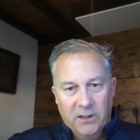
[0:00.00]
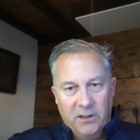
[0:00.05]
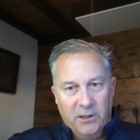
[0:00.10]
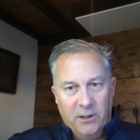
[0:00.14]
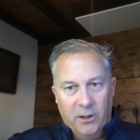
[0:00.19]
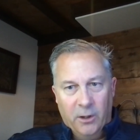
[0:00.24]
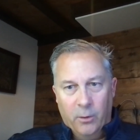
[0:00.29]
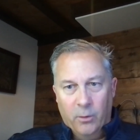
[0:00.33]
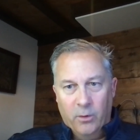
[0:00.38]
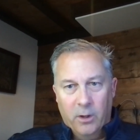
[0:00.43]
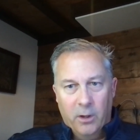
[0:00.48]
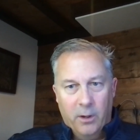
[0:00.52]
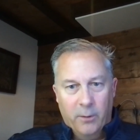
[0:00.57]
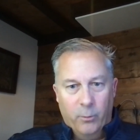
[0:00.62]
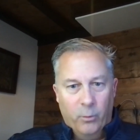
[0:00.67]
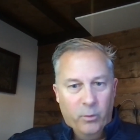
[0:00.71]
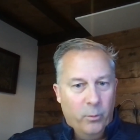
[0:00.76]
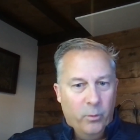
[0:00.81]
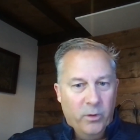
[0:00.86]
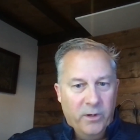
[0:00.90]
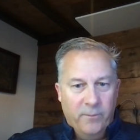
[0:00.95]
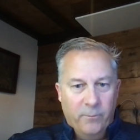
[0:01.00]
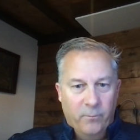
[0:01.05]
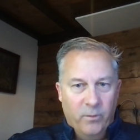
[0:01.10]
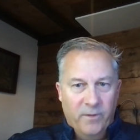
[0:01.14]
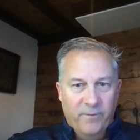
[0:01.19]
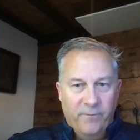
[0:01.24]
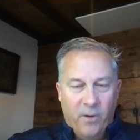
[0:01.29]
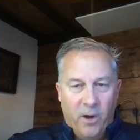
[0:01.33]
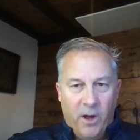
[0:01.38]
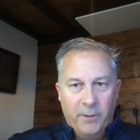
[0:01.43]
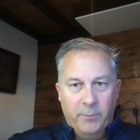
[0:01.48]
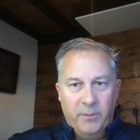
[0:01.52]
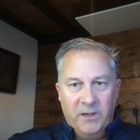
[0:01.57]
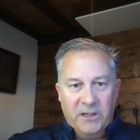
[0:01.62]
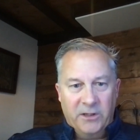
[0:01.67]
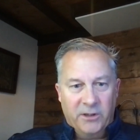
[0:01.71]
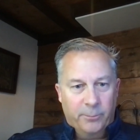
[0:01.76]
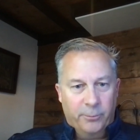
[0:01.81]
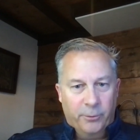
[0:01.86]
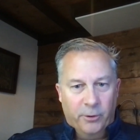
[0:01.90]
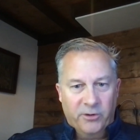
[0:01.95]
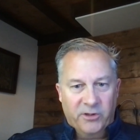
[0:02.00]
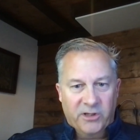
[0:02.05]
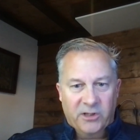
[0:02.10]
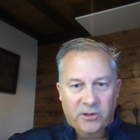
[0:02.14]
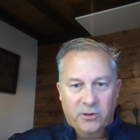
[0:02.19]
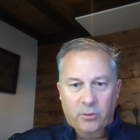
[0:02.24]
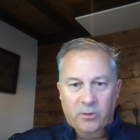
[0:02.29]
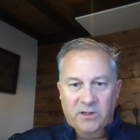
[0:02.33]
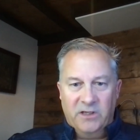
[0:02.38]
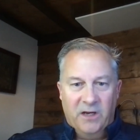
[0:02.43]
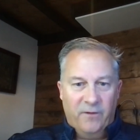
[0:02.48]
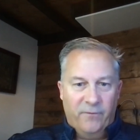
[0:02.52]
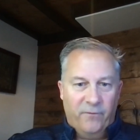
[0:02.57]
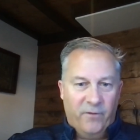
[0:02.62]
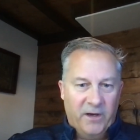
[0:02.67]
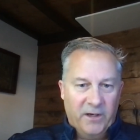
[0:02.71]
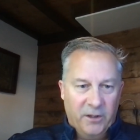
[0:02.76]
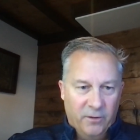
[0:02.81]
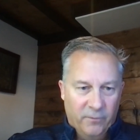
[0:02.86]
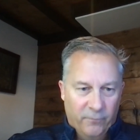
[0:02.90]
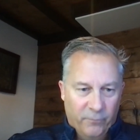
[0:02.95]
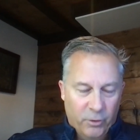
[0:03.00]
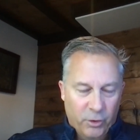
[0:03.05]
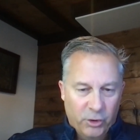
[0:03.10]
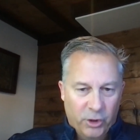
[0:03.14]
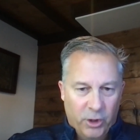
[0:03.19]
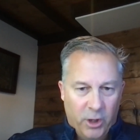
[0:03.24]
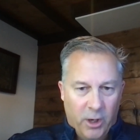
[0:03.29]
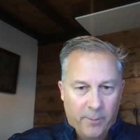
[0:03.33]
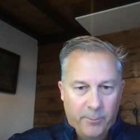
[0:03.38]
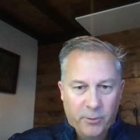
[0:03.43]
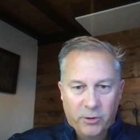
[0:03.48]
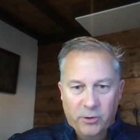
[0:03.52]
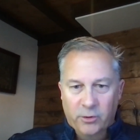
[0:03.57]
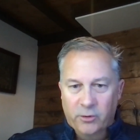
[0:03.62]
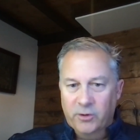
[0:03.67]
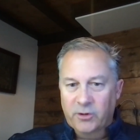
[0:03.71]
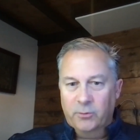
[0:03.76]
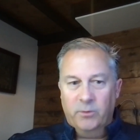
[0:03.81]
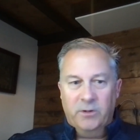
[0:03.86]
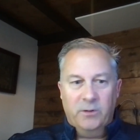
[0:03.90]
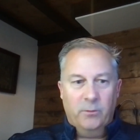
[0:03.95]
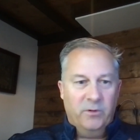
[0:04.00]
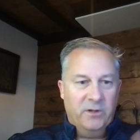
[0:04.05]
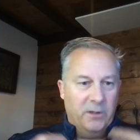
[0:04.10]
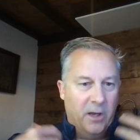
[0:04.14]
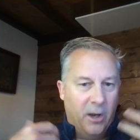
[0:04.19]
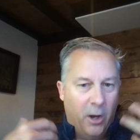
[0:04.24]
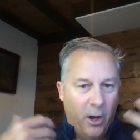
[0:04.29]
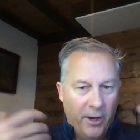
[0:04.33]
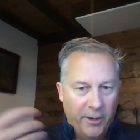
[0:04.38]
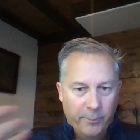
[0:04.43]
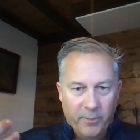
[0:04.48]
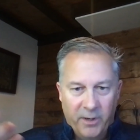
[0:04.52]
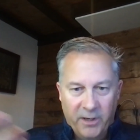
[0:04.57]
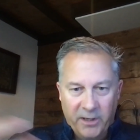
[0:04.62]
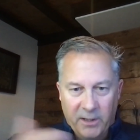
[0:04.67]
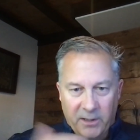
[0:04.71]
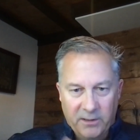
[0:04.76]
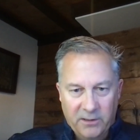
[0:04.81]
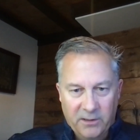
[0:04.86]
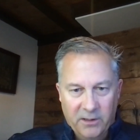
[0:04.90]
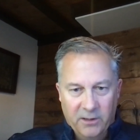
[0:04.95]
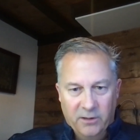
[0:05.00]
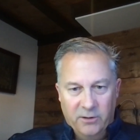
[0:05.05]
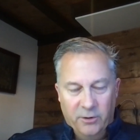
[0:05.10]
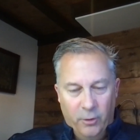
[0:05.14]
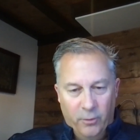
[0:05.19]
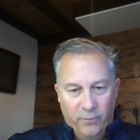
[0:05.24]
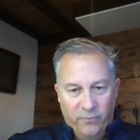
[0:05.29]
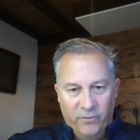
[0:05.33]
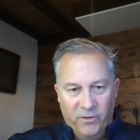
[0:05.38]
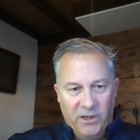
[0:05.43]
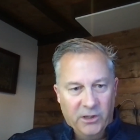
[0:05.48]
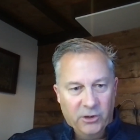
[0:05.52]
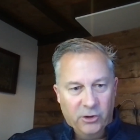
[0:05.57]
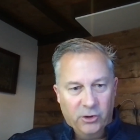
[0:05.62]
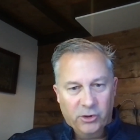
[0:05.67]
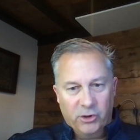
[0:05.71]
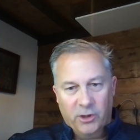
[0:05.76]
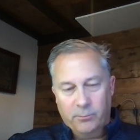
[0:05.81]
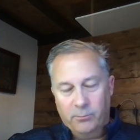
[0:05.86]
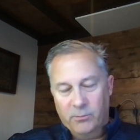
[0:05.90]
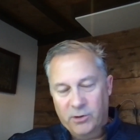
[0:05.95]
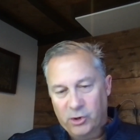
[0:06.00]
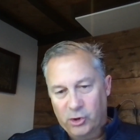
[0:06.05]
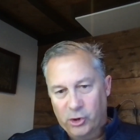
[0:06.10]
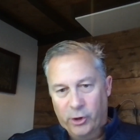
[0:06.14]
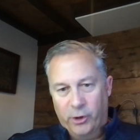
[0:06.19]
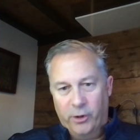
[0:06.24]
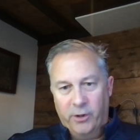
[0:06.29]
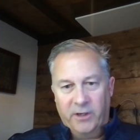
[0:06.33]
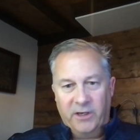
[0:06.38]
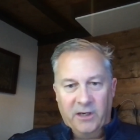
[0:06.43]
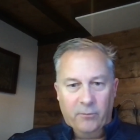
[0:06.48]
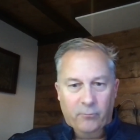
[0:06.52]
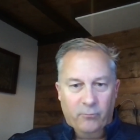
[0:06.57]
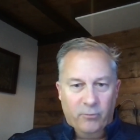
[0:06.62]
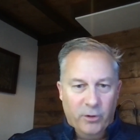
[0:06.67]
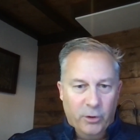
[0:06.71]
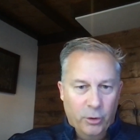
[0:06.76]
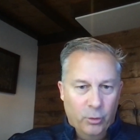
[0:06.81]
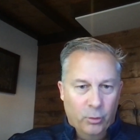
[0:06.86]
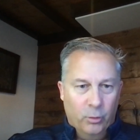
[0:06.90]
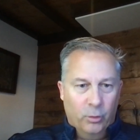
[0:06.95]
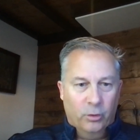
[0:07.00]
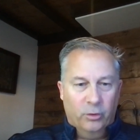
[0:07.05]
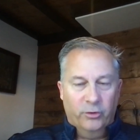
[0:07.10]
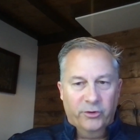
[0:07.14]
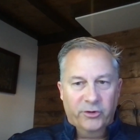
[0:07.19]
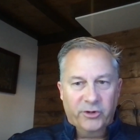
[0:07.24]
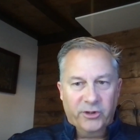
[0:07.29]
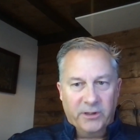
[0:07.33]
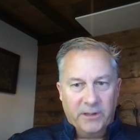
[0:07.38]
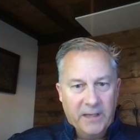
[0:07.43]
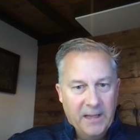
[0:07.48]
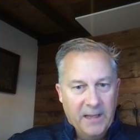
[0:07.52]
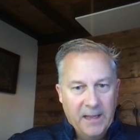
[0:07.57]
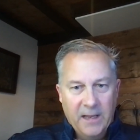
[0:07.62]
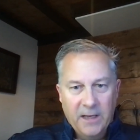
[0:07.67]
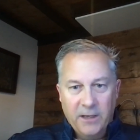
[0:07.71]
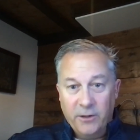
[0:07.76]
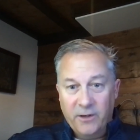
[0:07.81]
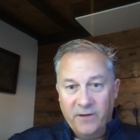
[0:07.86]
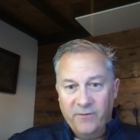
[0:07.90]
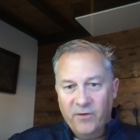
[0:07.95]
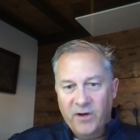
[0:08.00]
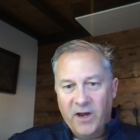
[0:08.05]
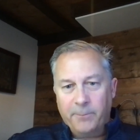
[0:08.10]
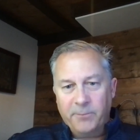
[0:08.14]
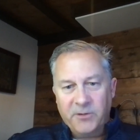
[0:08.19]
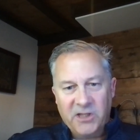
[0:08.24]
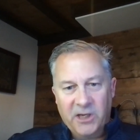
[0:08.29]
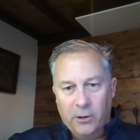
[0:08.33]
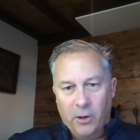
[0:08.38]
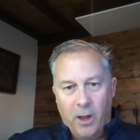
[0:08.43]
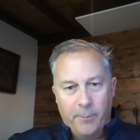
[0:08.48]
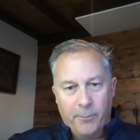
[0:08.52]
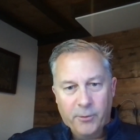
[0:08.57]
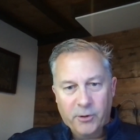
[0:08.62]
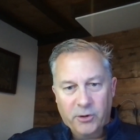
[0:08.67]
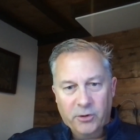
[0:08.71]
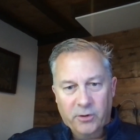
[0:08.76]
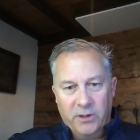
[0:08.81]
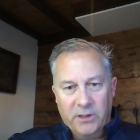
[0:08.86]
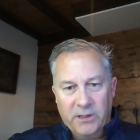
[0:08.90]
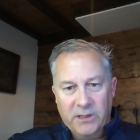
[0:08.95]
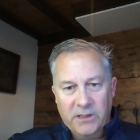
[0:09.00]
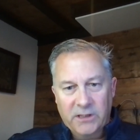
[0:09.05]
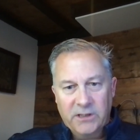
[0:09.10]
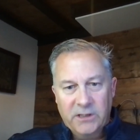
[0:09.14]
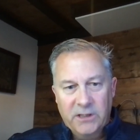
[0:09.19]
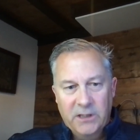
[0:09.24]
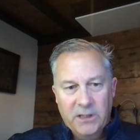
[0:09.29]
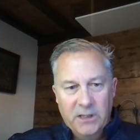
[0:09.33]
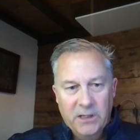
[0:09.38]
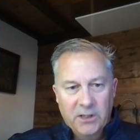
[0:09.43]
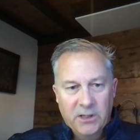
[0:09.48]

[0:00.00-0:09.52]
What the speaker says: We've automated the process to identify conversion opportunities. We automate the notifications on maturing and renewals and even upsell opportunities.